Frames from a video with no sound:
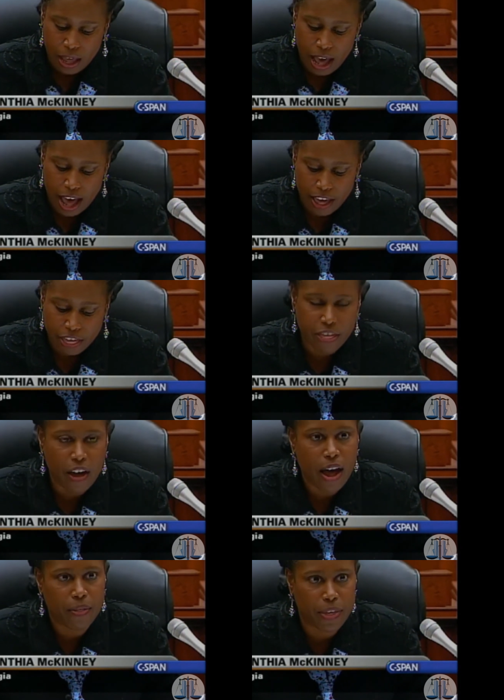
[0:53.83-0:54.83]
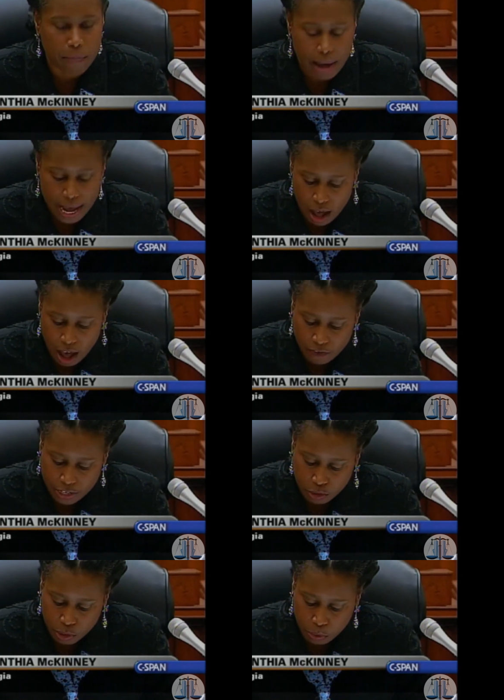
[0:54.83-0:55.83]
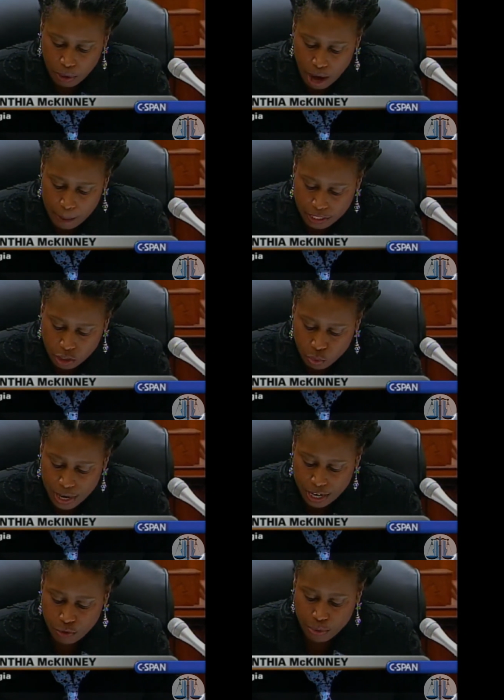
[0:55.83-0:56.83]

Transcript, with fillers: I thought that my office was promised a written